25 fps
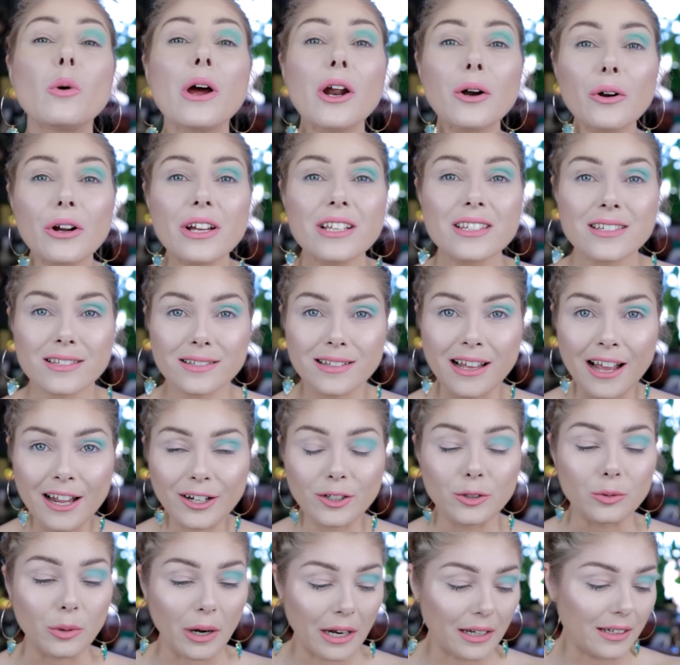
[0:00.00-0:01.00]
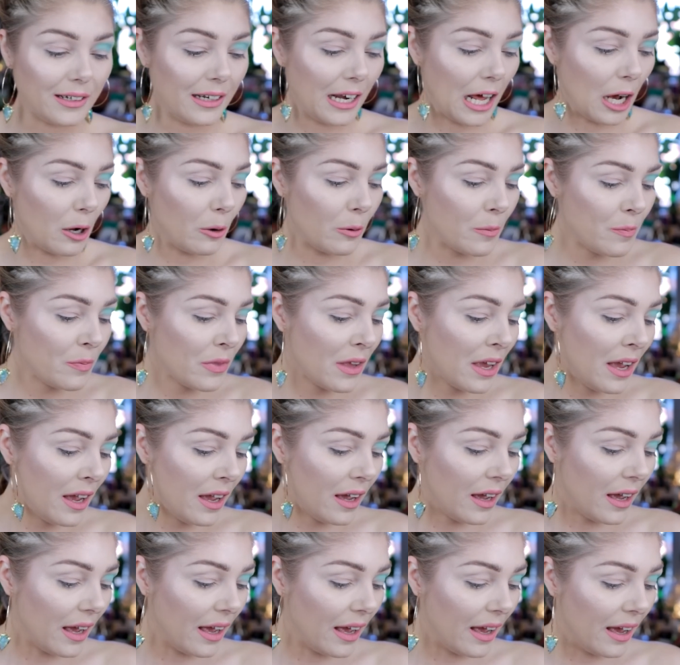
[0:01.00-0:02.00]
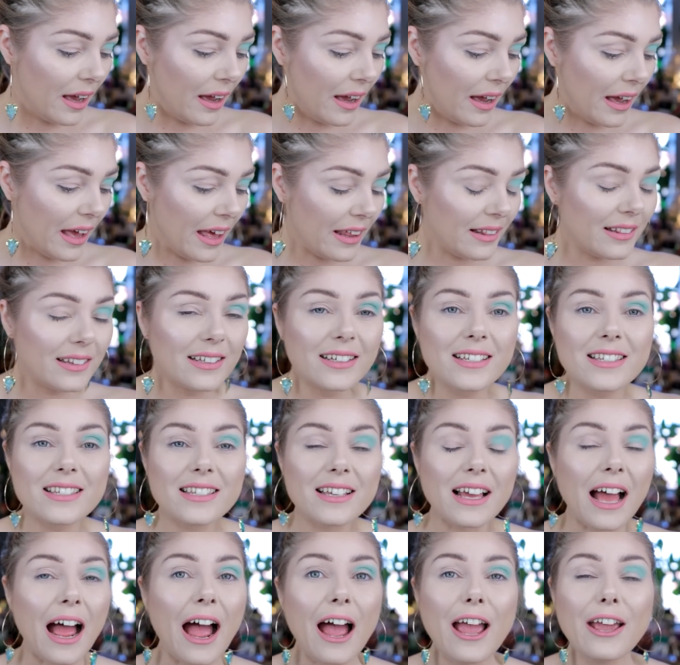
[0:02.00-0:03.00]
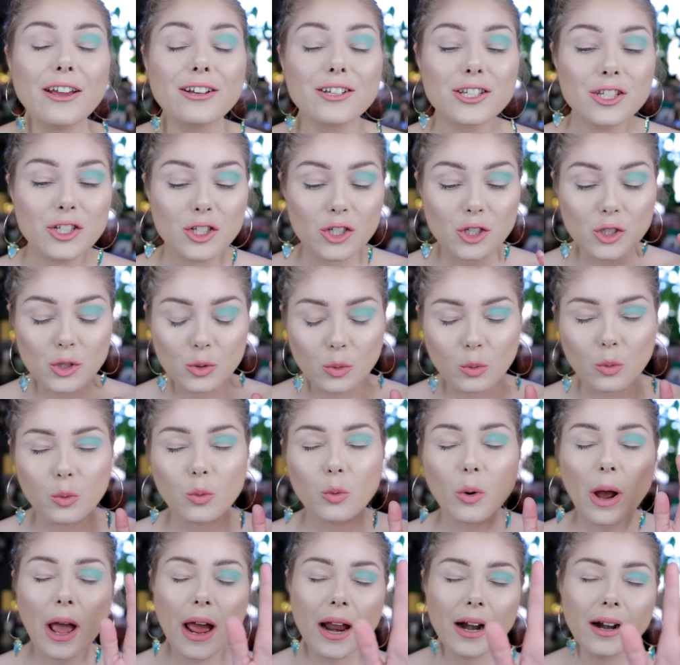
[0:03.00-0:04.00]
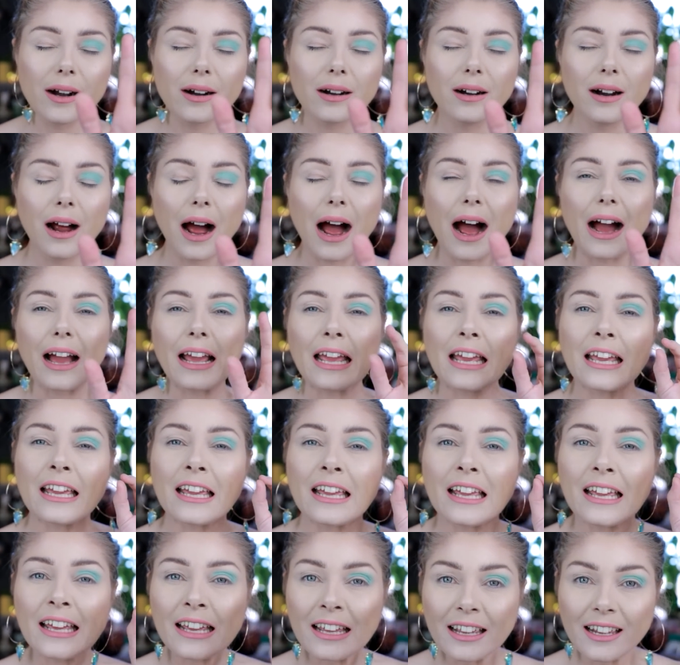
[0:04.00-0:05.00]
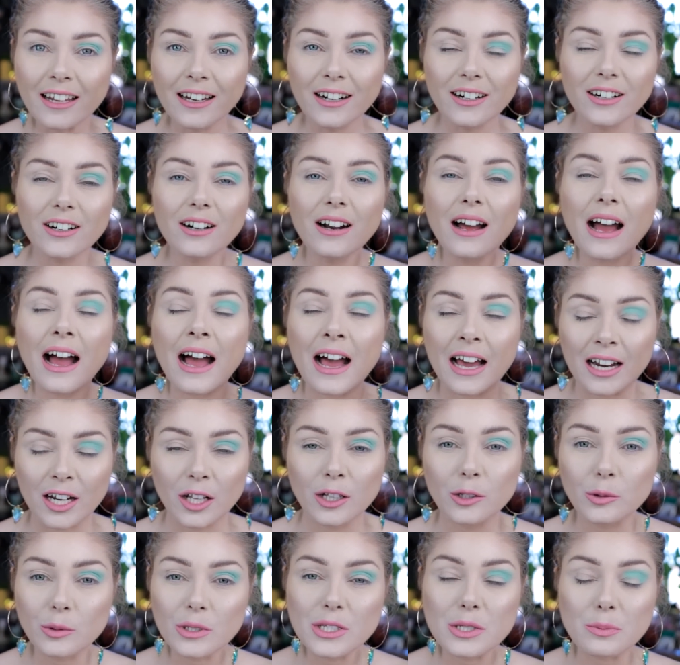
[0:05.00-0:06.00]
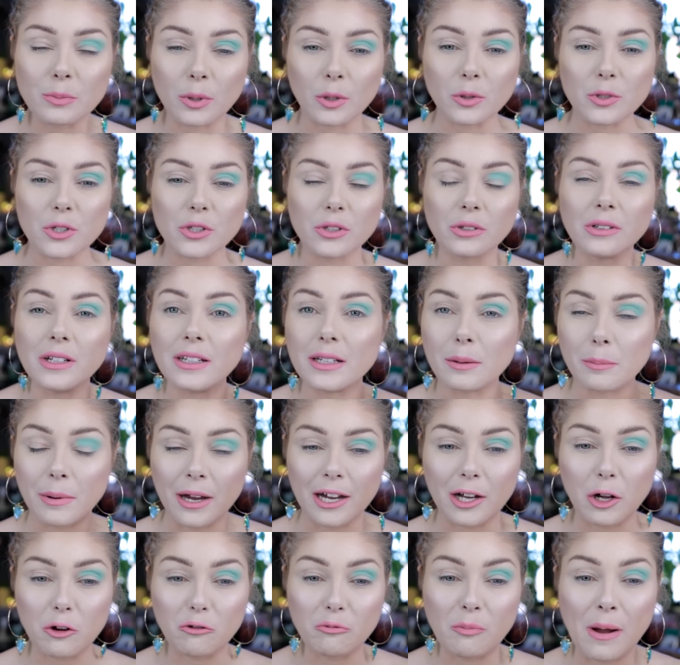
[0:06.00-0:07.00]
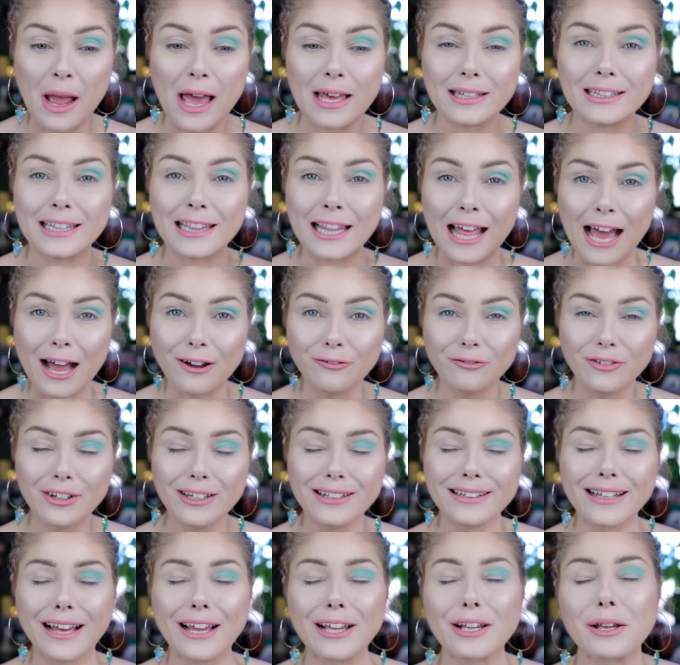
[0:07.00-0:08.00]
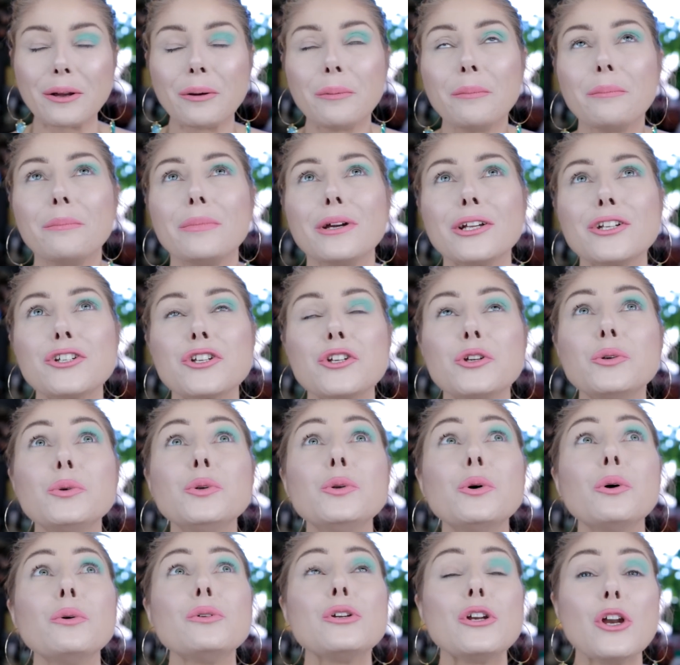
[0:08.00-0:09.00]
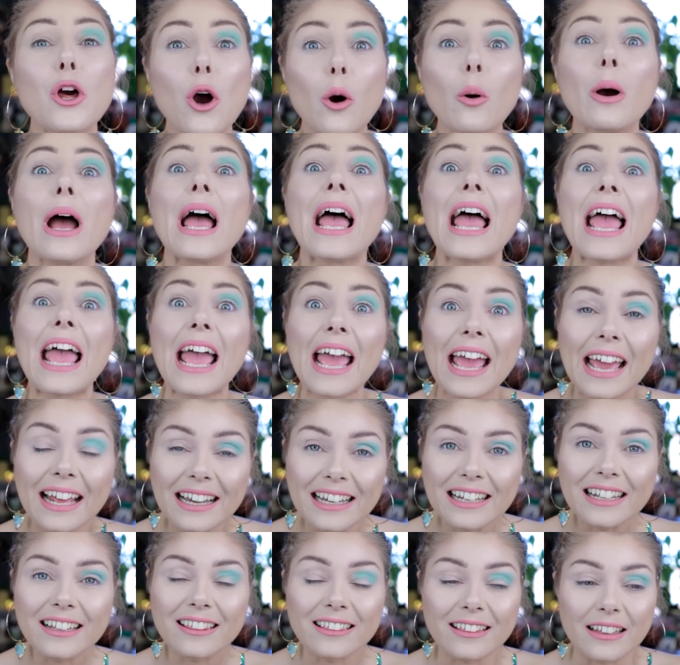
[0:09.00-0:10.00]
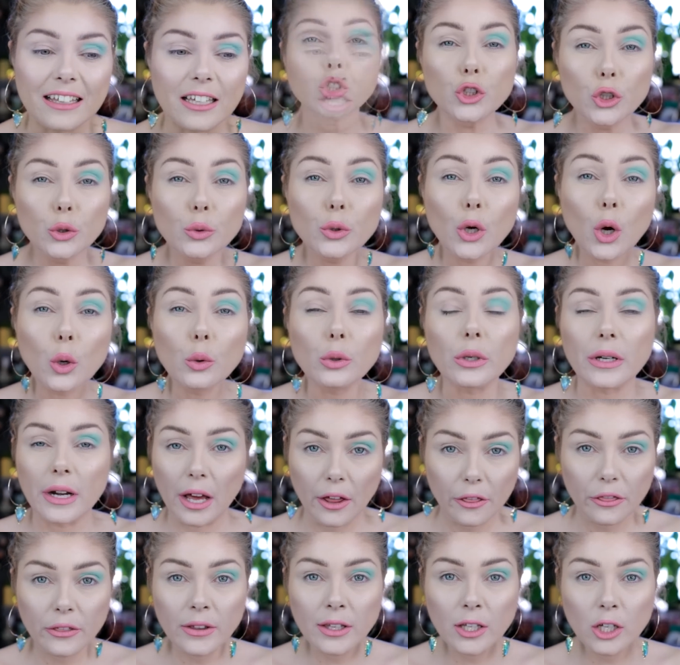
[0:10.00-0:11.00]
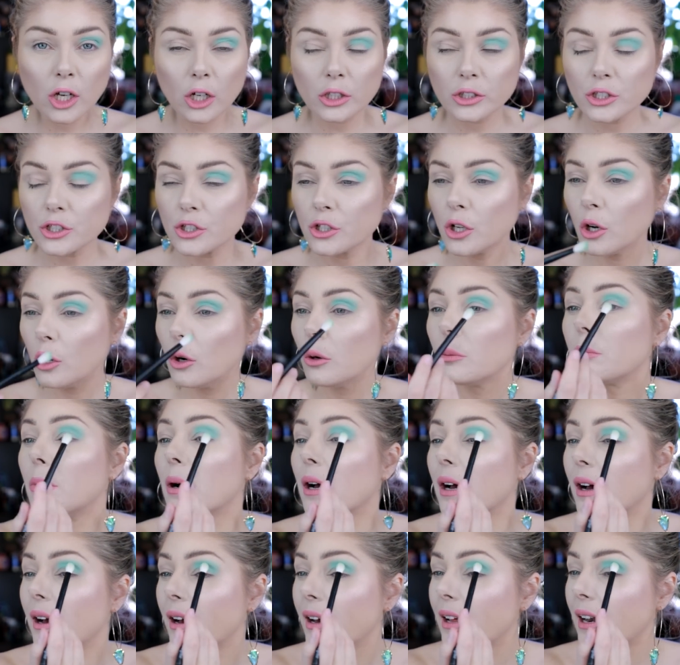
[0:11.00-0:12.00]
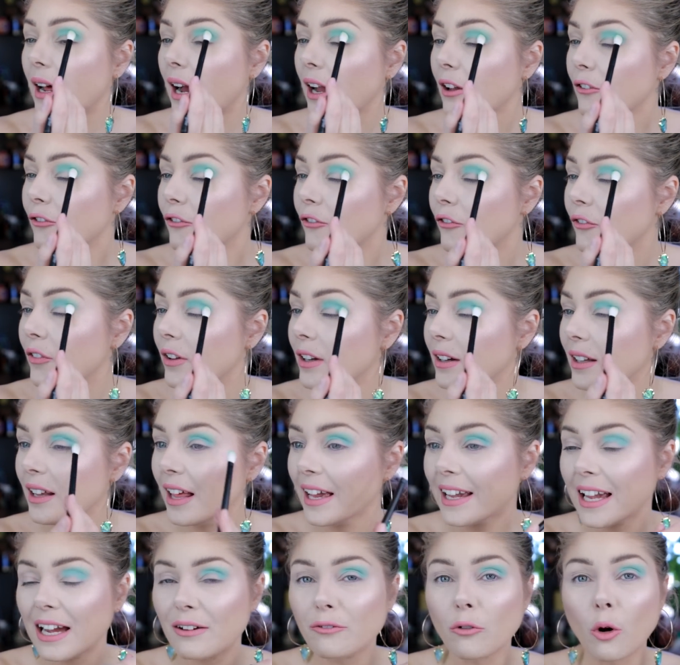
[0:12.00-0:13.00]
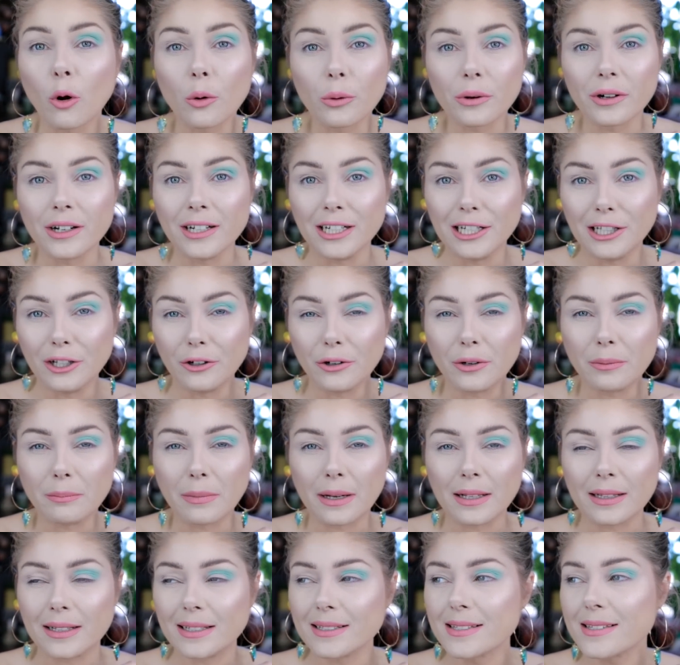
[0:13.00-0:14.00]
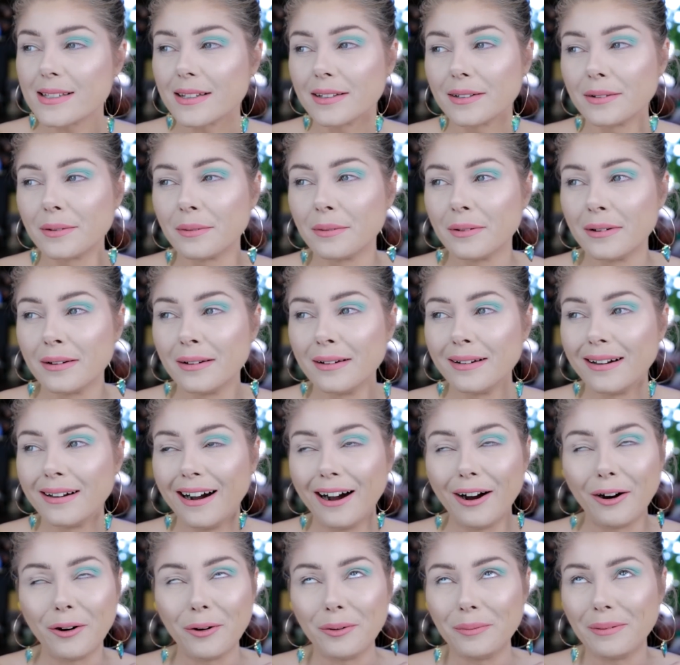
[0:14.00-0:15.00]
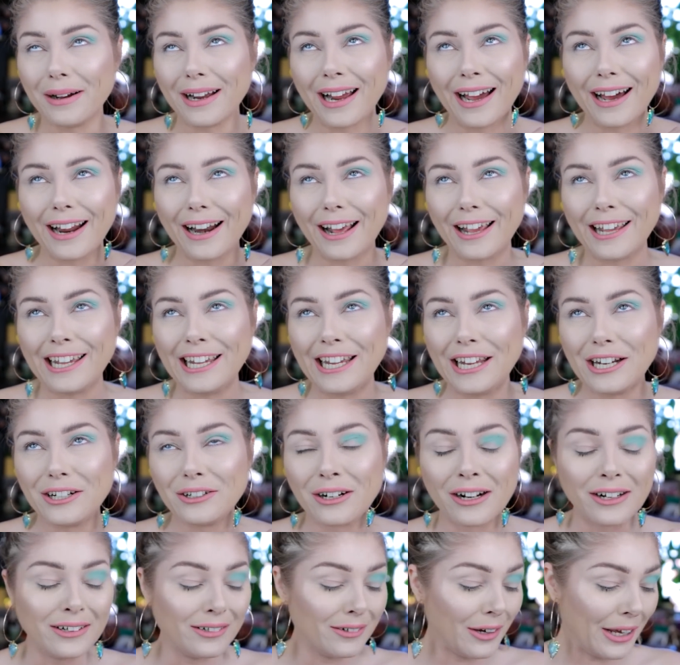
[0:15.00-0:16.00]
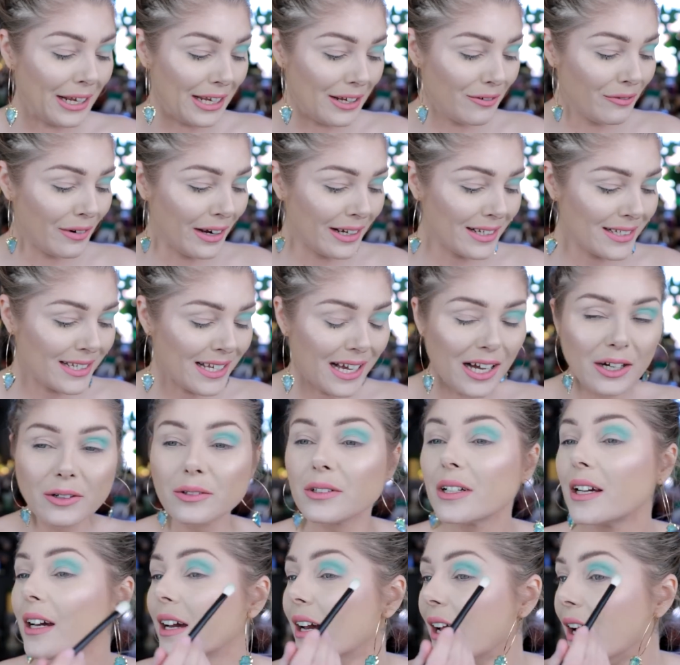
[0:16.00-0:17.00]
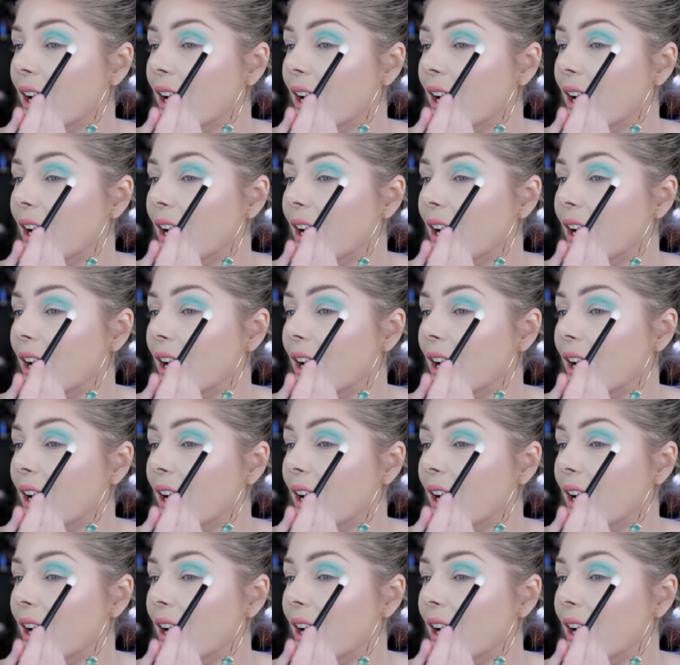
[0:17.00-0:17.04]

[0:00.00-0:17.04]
where I stand right now, uh, and this, I swear I hear Hannah Louise Poston in the back of my head laughing like, bitch, you don't know anything, you know nothing, Jon Snow, but I feel like I've already learned my lesson. Oh my god, I hear how naive I sound,